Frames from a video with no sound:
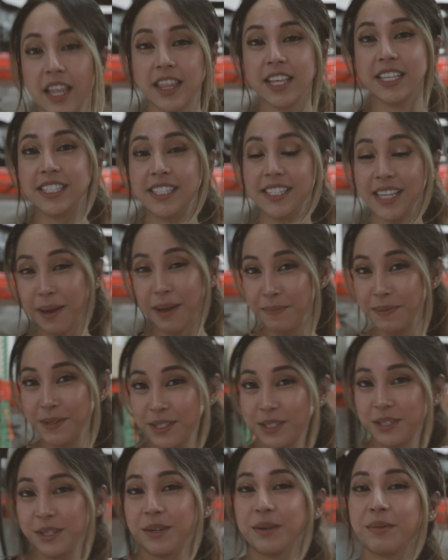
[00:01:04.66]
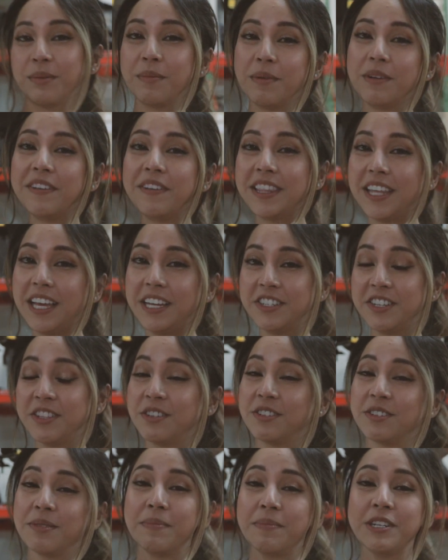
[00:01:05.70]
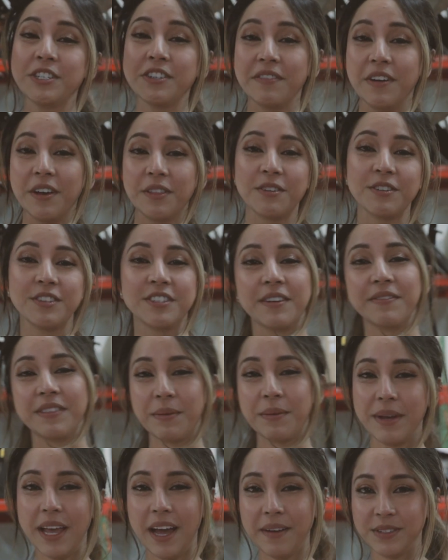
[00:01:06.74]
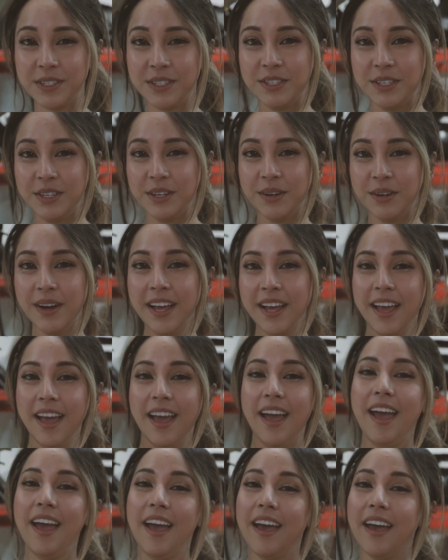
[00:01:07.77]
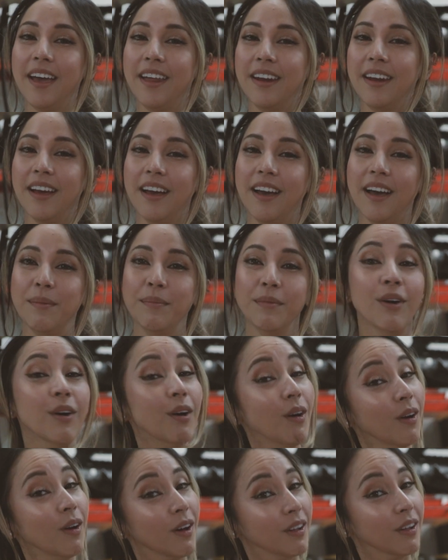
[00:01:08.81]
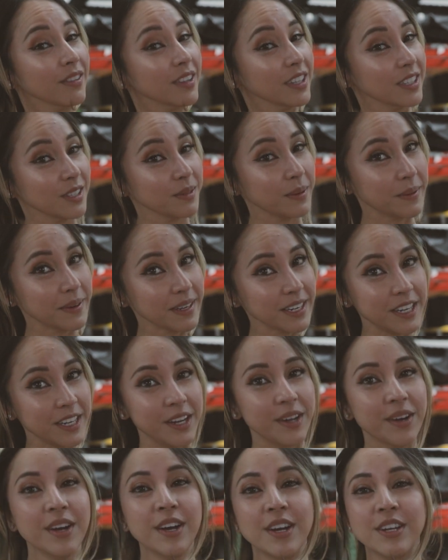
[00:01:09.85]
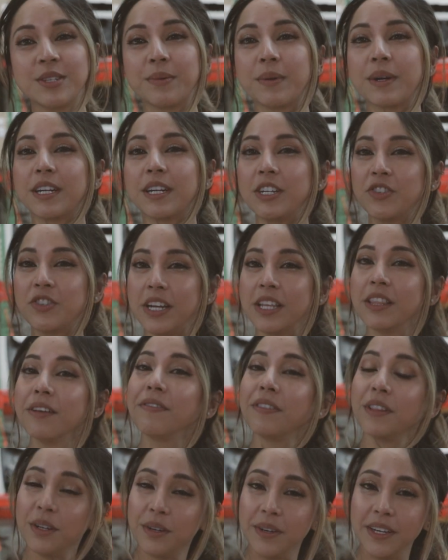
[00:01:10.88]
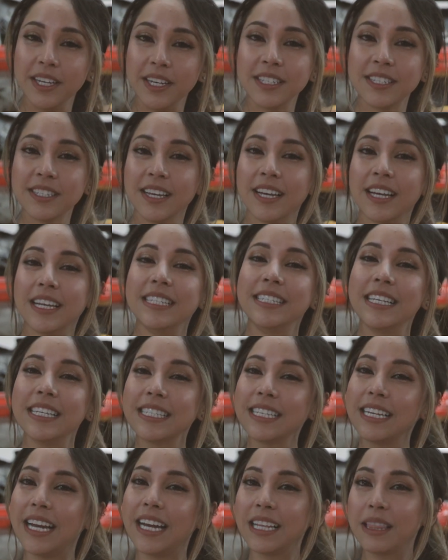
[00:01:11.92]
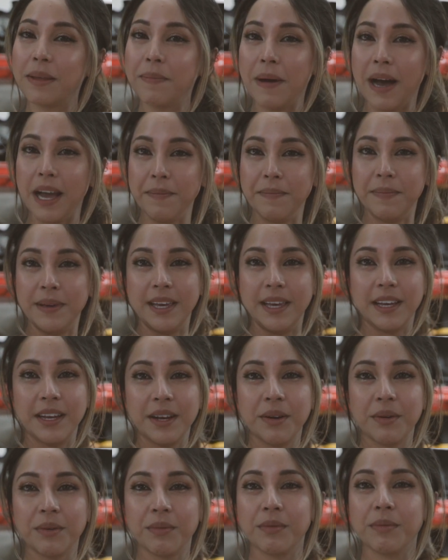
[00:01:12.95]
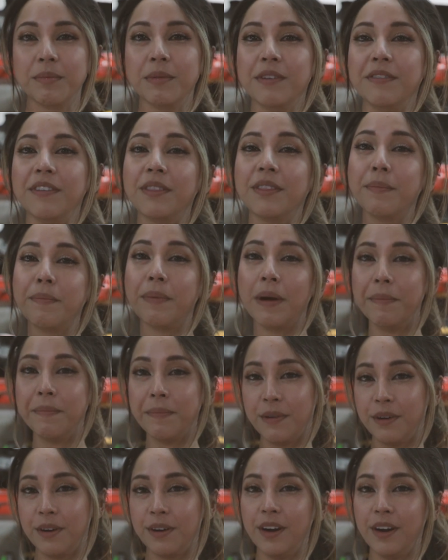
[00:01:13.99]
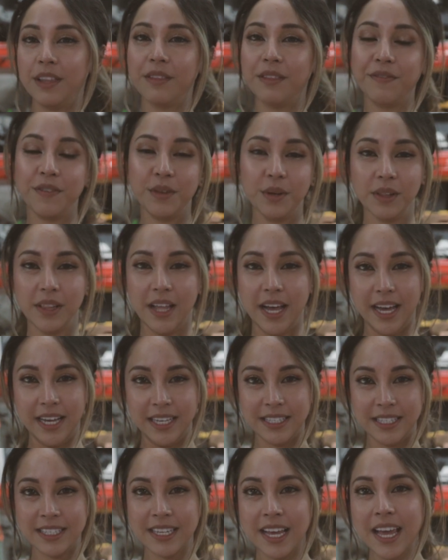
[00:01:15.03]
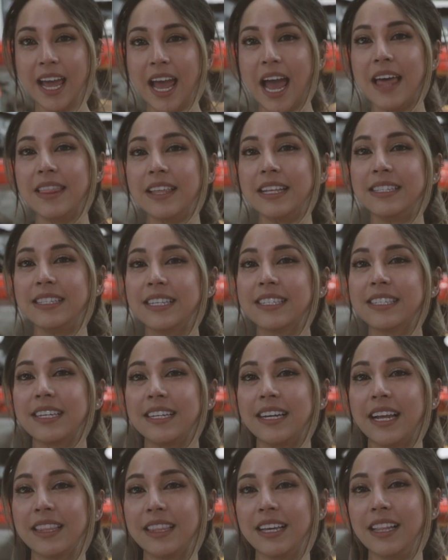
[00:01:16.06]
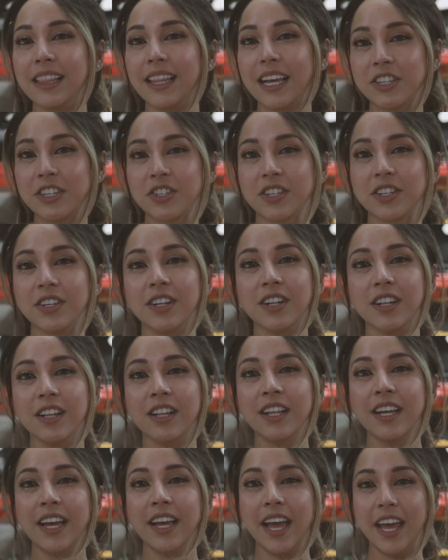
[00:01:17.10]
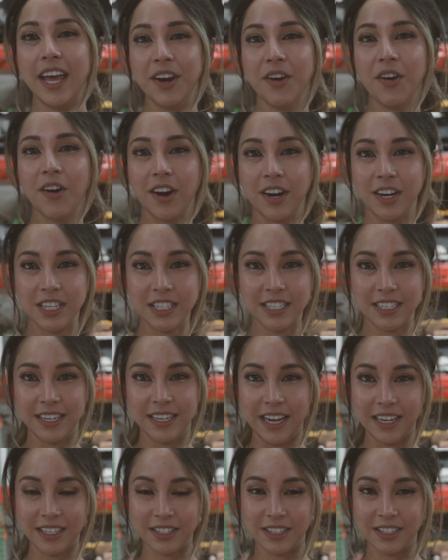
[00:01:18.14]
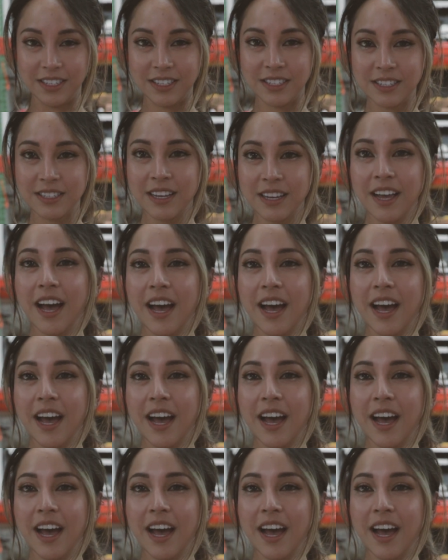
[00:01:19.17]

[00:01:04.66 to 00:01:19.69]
The steps to removing the engine, there's a bunch of other stuff that we have to do, and I'm told this is what we're gonna do. So we're gonna drain the fluids, disconnect the piping, remove the bumper and the fuel lines, and then disconnect the electrical and harness connectors.